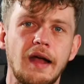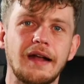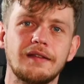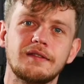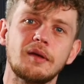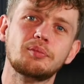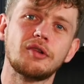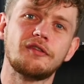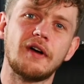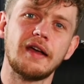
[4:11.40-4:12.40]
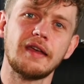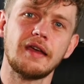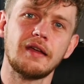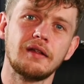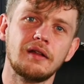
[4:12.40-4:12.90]
I simplify
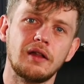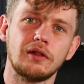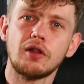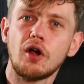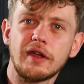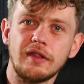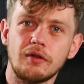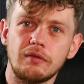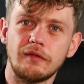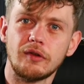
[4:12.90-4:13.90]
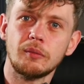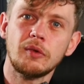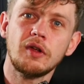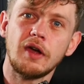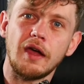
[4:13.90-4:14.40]
it, lock in the rhythm,
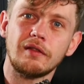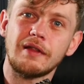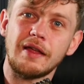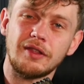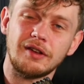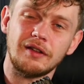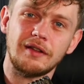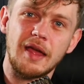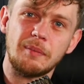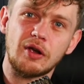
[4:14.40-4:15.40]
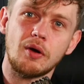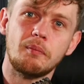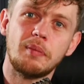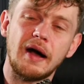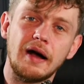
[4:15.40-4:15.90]
and let the delay become
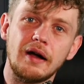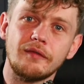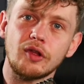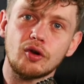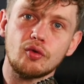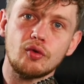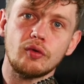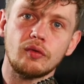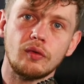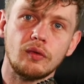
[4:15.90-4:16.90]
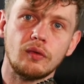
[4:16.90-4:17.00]
part of the groove.